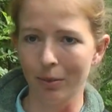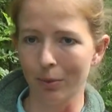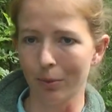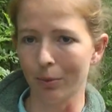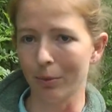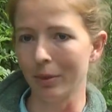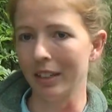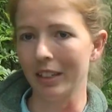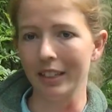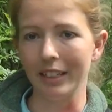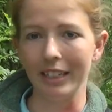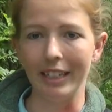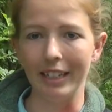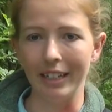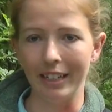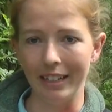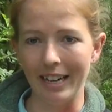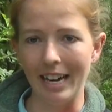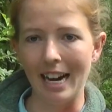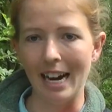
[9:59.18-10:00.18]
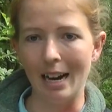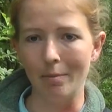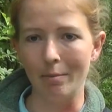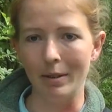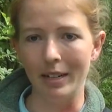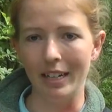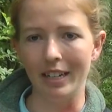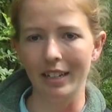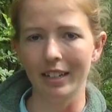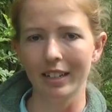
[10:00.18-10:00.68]
really
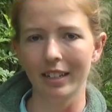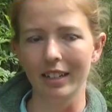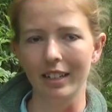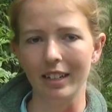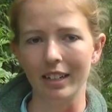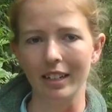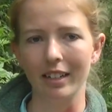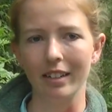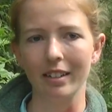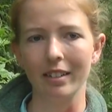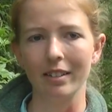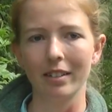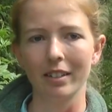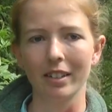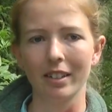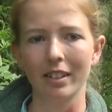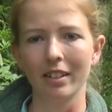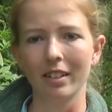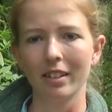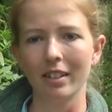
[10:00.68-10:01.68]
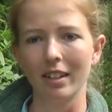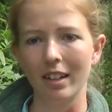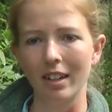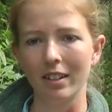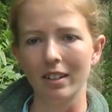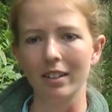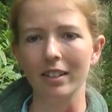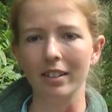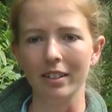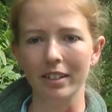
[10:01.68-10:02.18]
unhappy? And
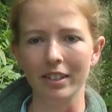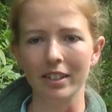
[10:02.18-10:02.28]
in